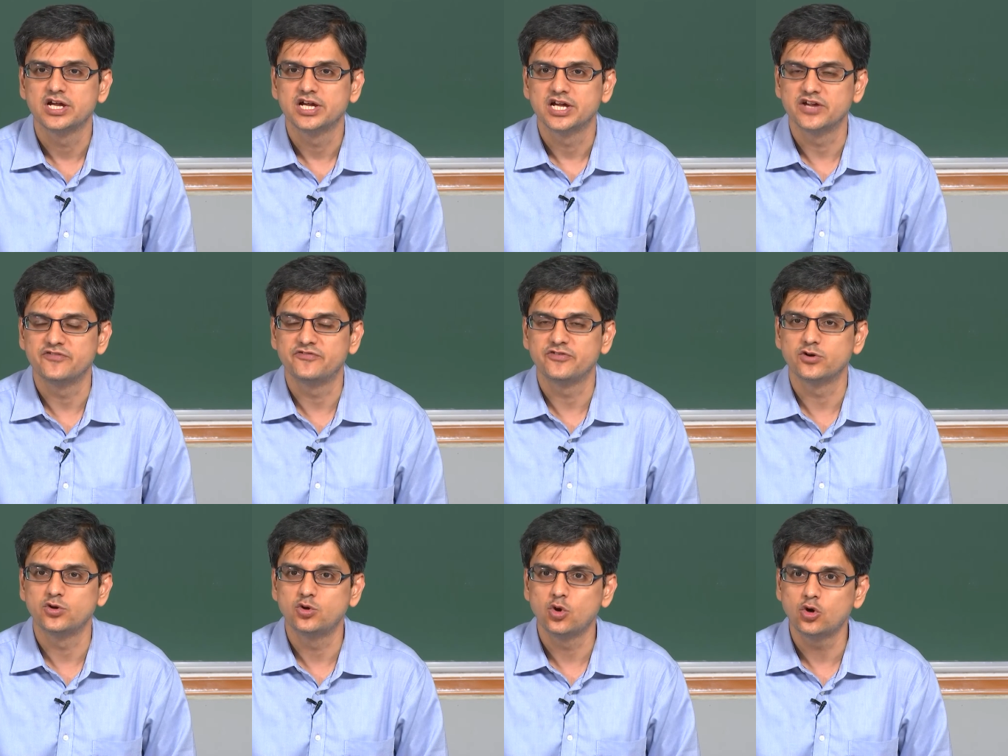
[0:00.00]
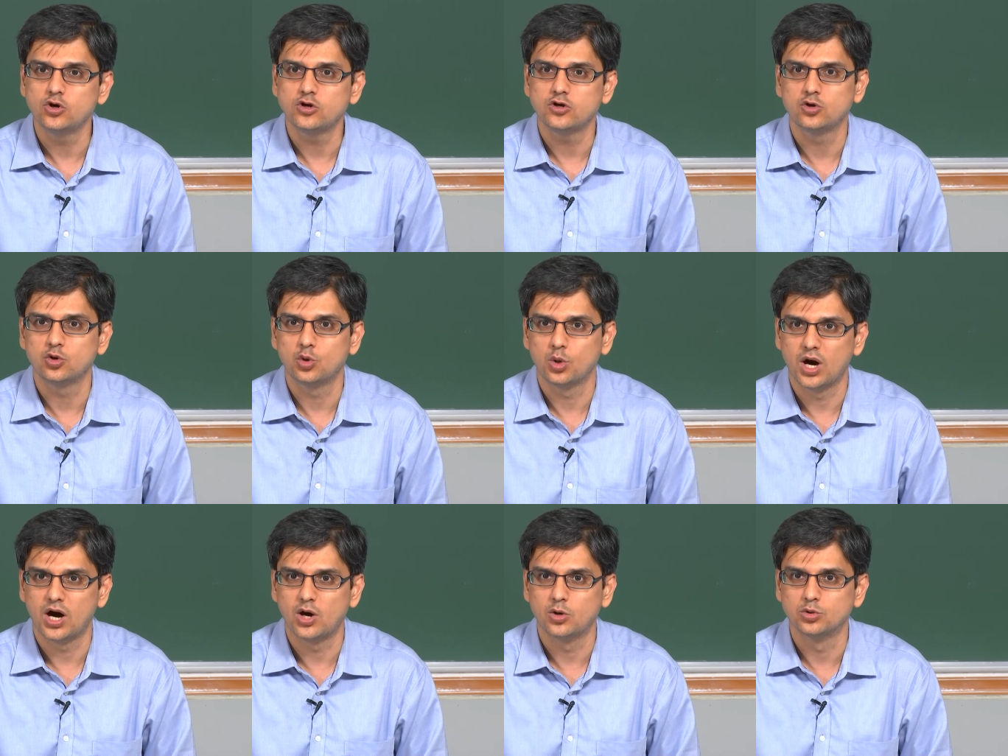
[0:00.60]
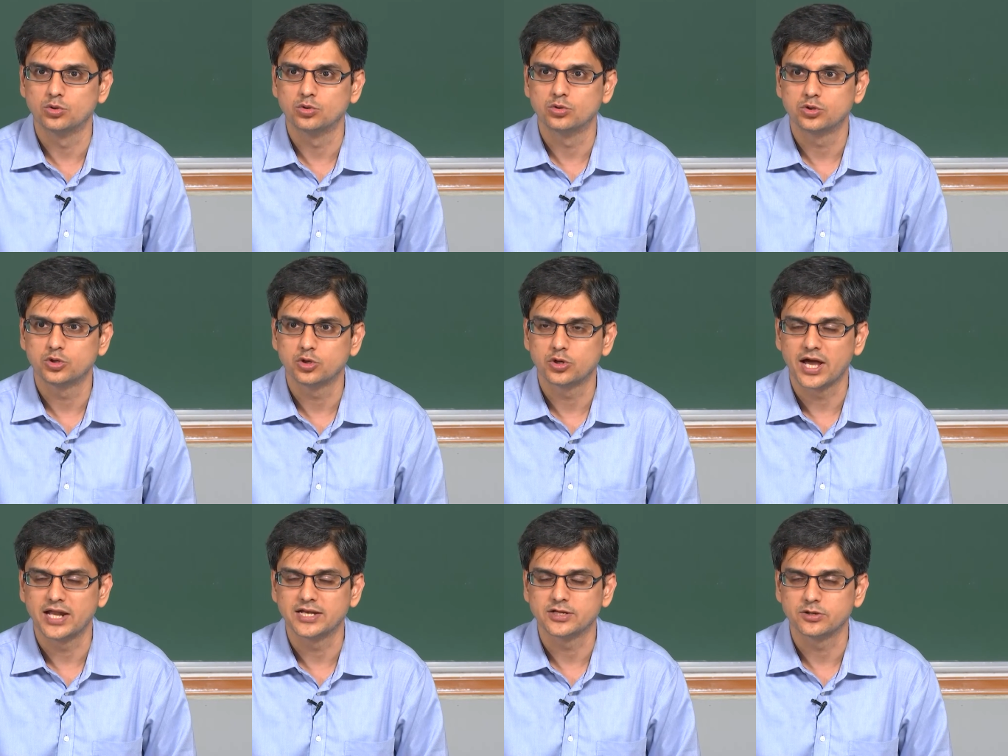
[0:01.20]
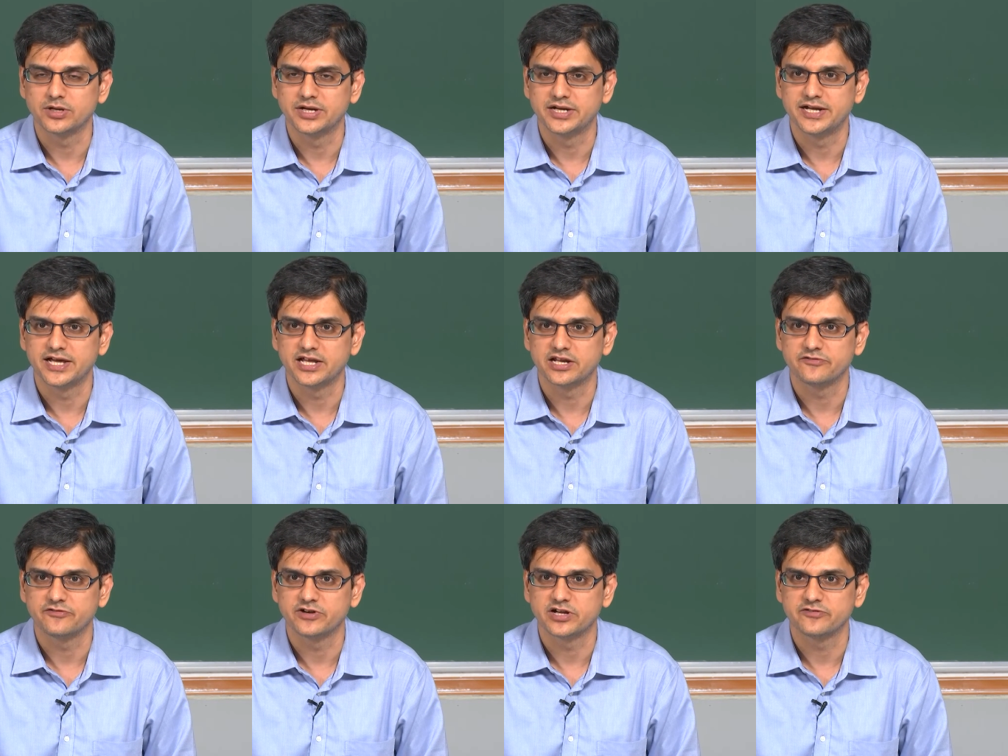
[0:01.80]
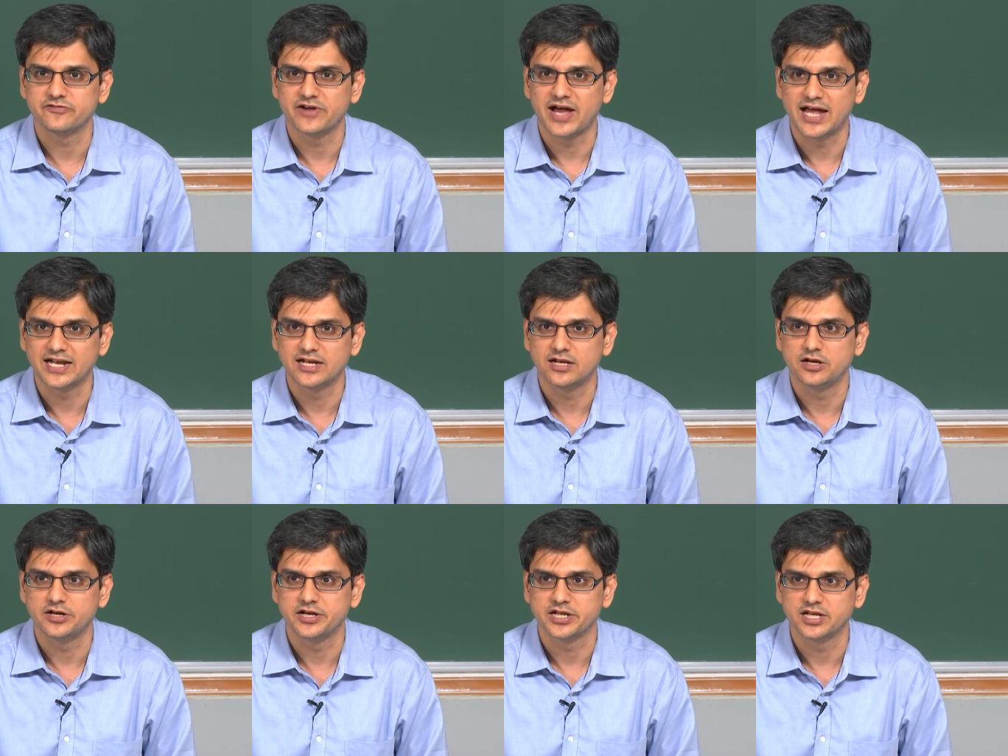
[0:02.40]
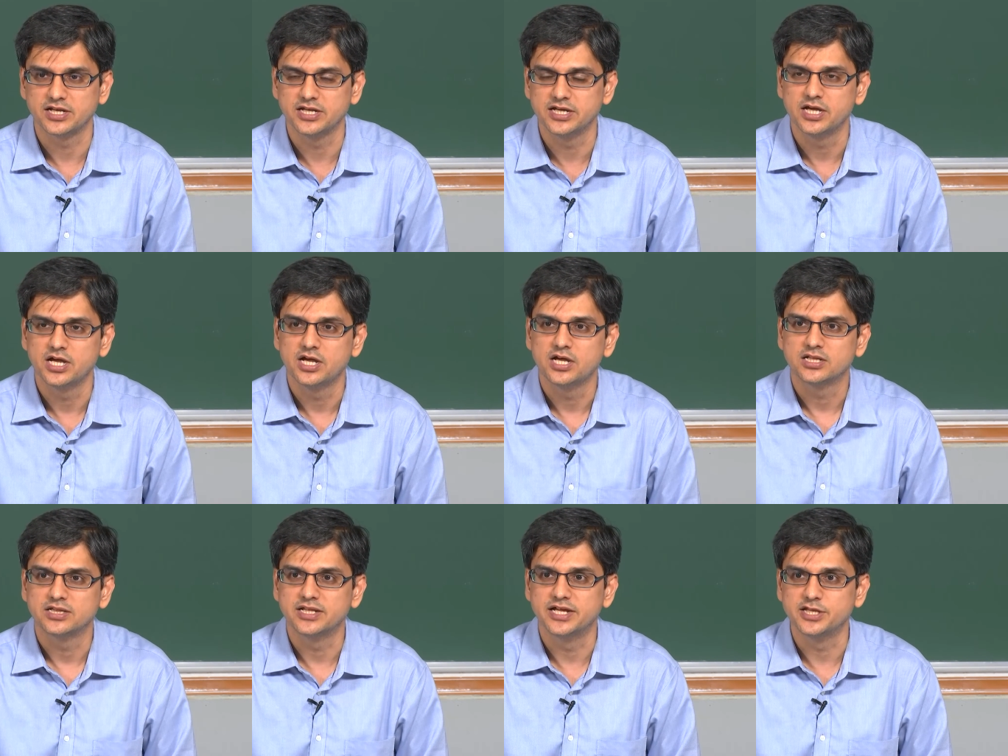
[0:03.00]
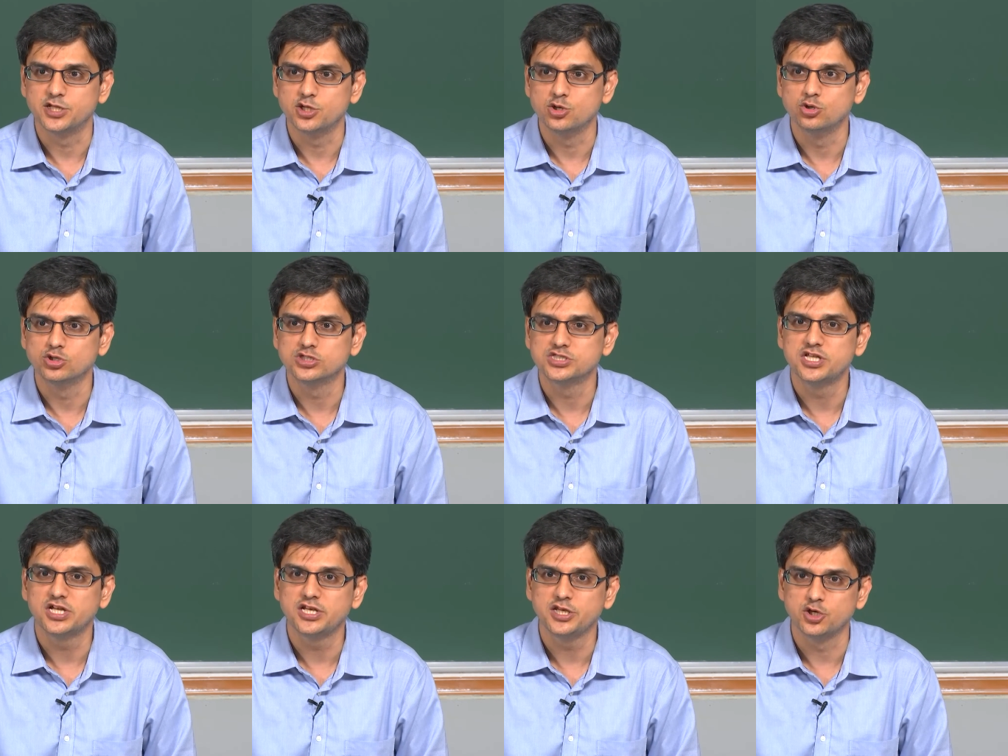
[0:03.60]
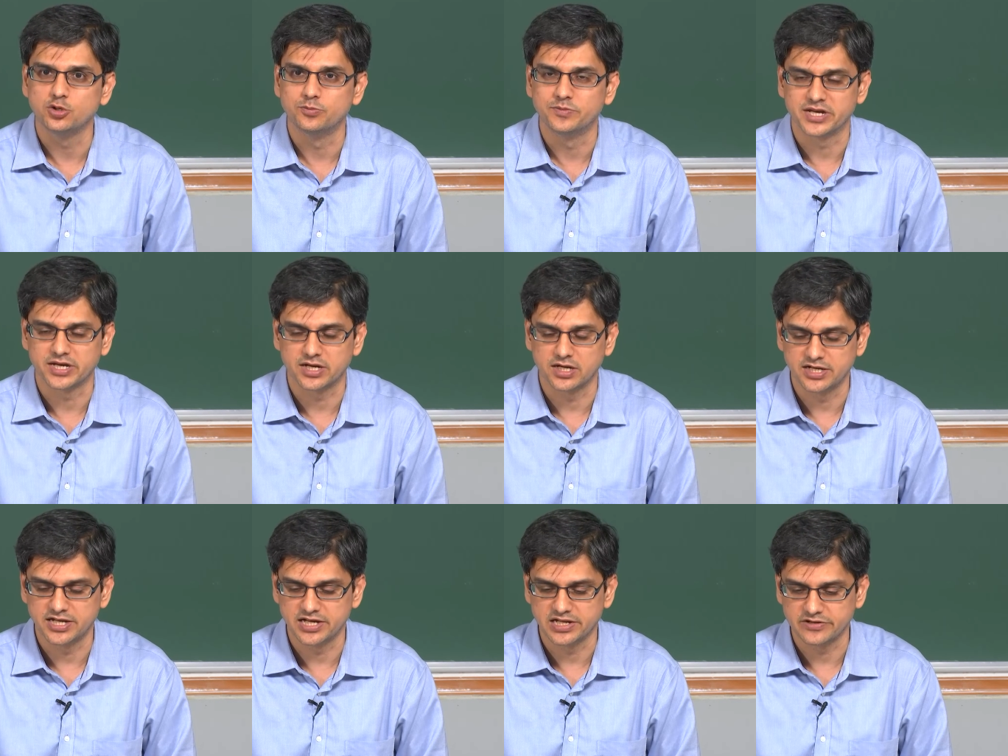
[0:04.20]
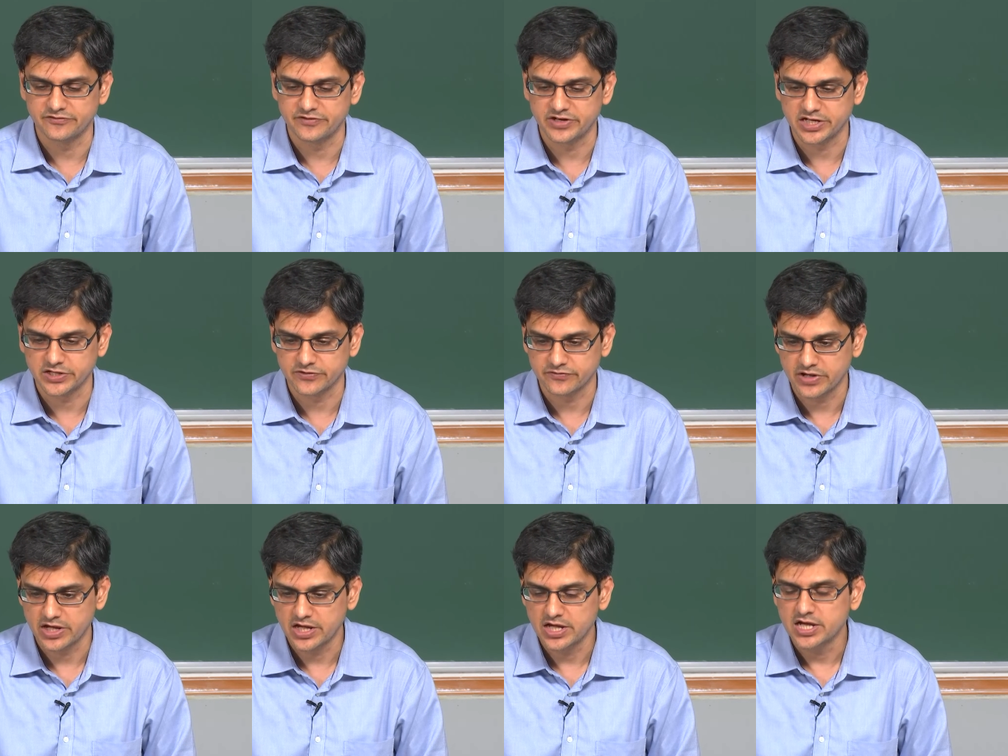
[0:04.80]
If you don't know how to calculate derivative analytically, then use the numerical derivative.